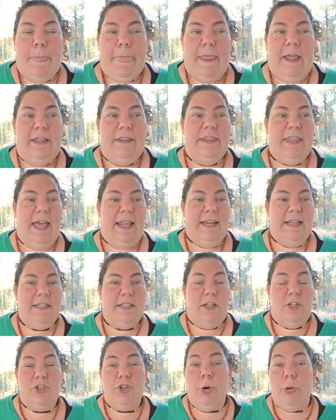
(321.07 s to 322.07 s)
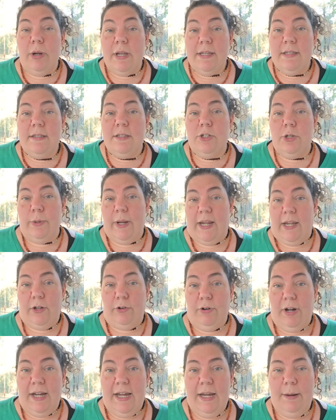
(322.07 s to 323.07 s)
That is a choice to a
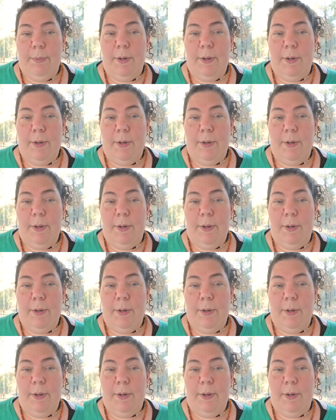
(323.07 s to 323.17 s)
degree,